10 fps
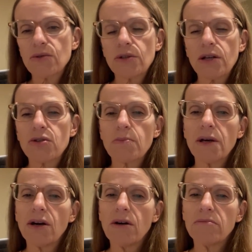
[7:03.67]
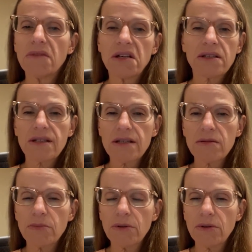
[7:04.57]
could actually become
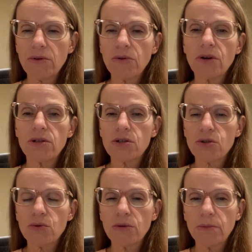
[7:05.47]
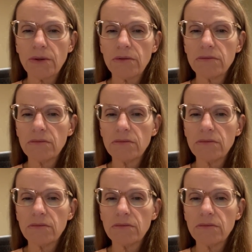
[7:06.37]
inaccessible or uninsurable.